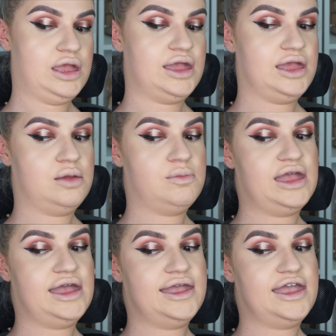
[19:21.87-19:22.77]

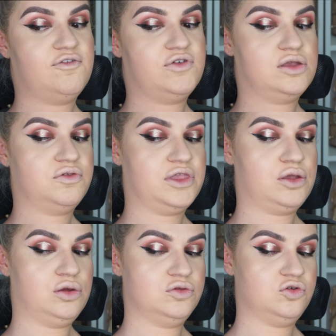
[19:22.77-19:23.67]
I have used the
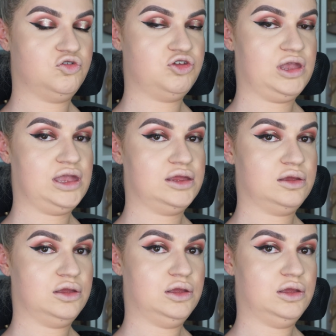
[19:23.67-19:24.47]
contour shade,